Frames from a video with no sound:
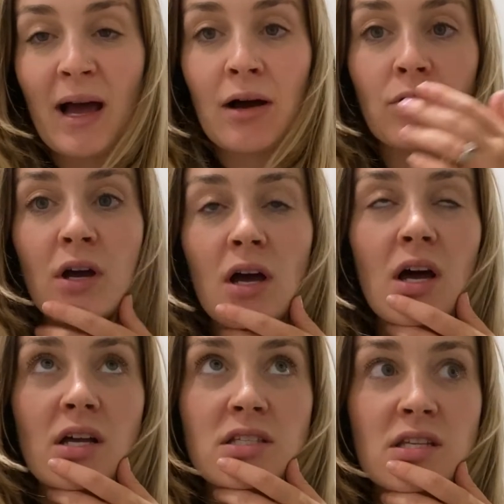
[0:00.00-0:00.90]
out
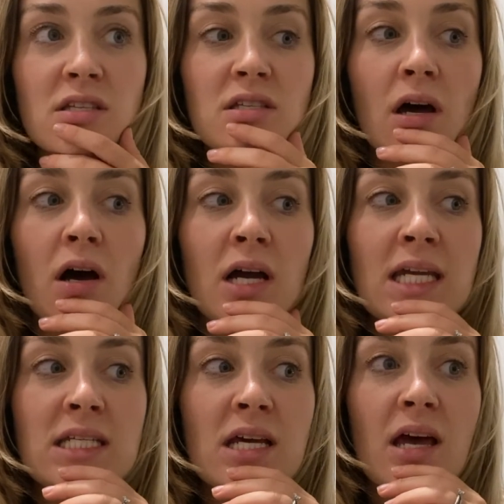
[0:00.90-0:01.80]
to the
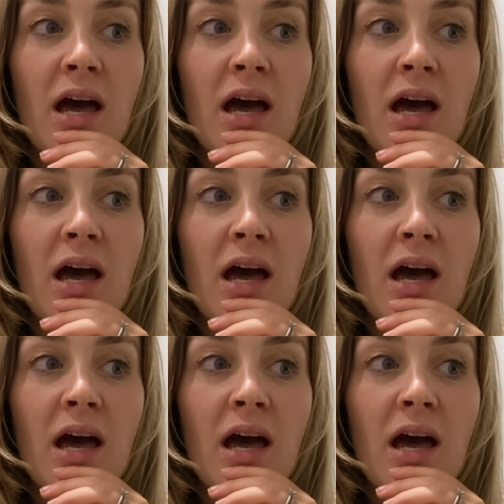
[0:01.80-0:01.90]
side.